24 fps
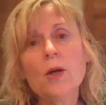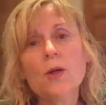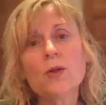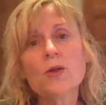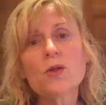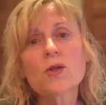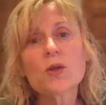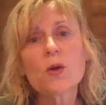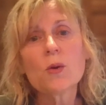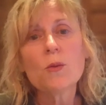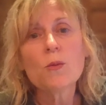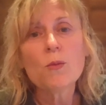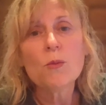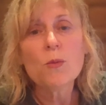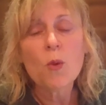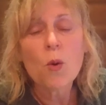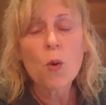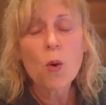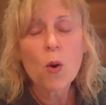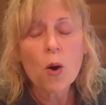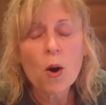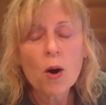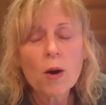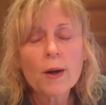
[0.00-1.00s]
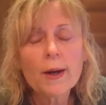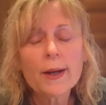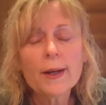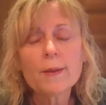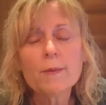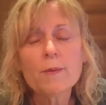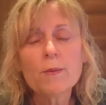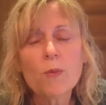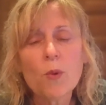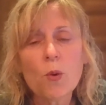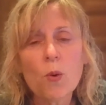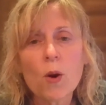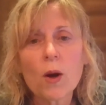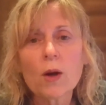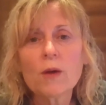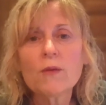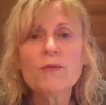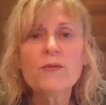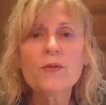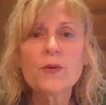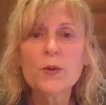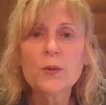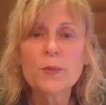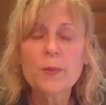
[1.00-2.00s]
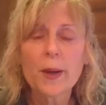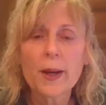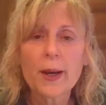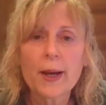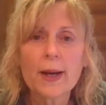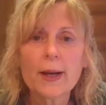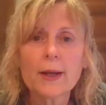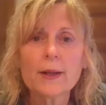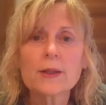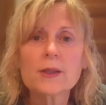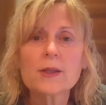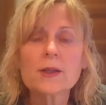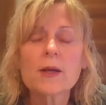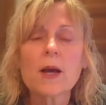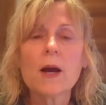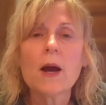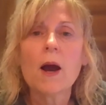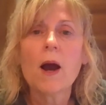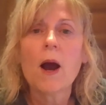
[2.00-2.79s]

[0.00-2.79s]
So, more and more food banks